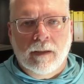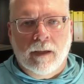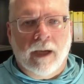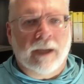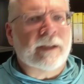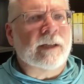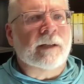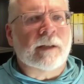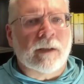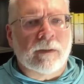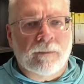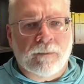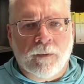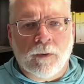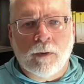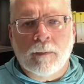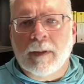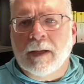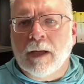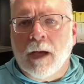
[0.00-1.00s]
I can
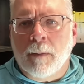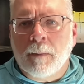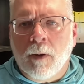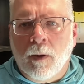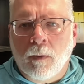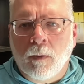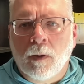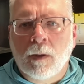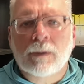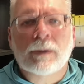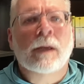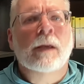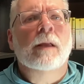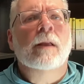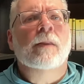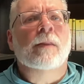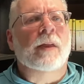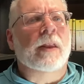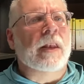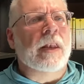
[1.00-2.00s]
confirm and uphold
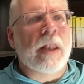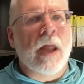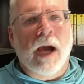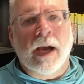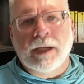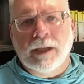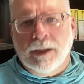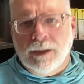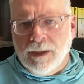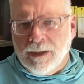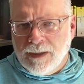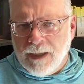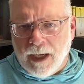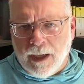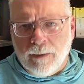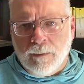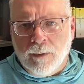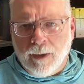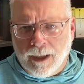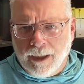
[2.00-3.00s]
the 9 out of
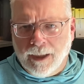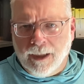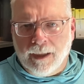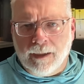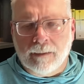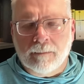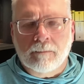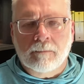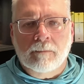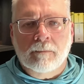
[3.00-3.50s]
10 rating.